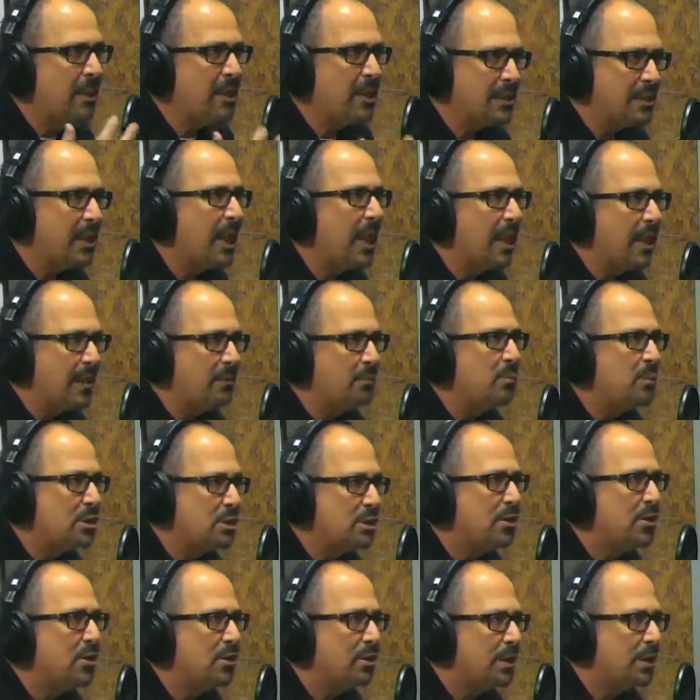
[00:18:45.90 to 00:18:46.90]
silent
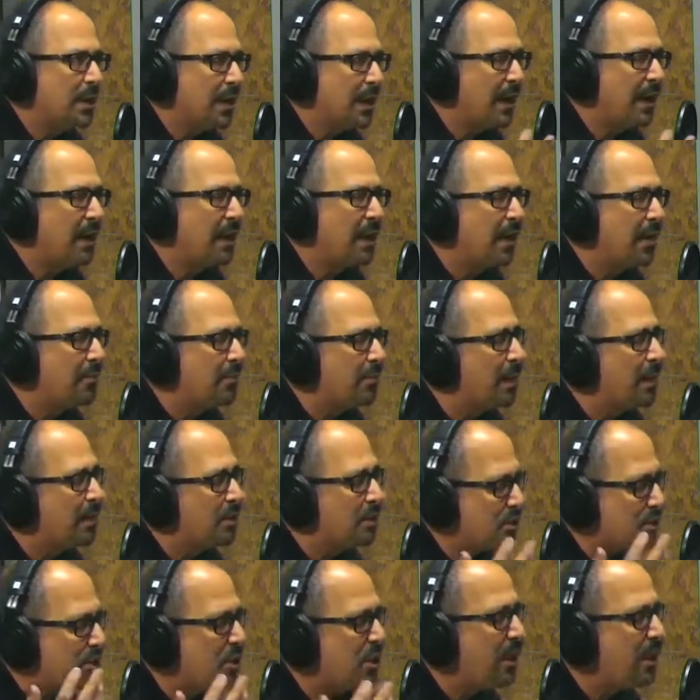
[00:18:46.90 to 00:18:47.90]
majority are gonna get. I'm like,
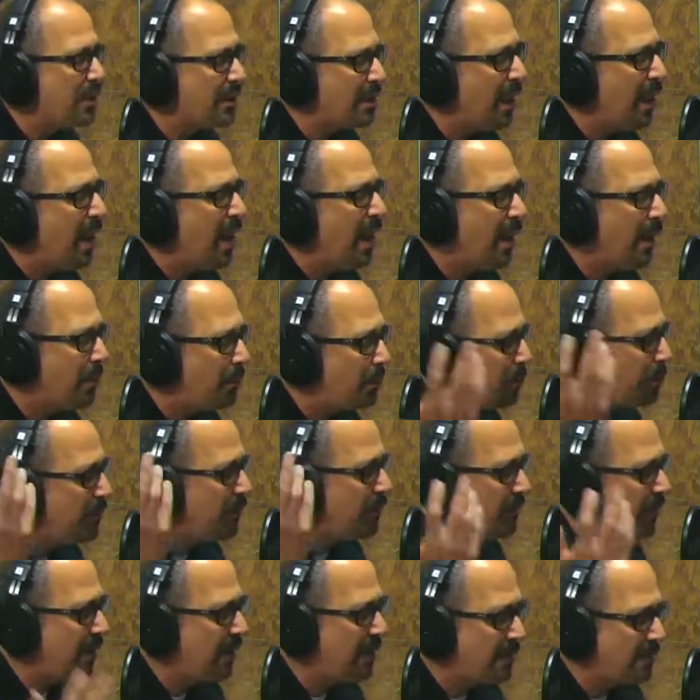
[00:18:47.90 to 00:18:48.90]
shut up,
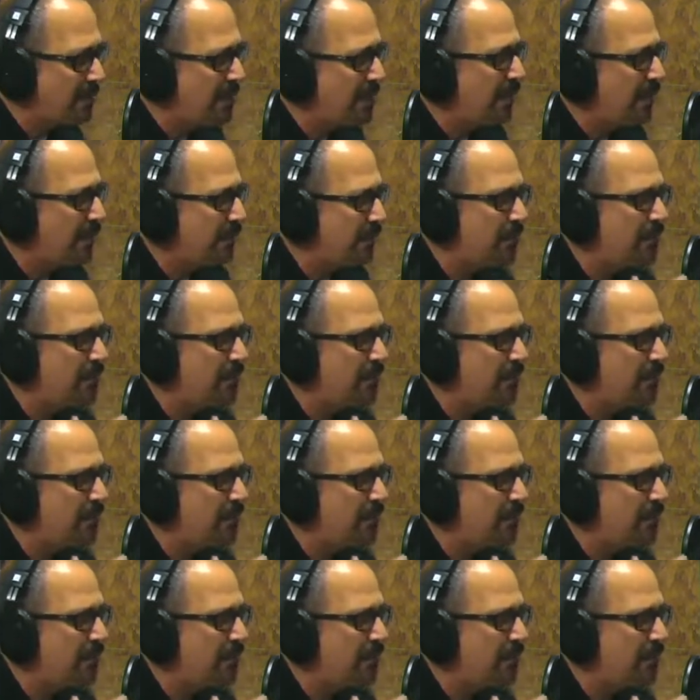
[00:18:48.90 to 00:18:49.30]
we've had enough.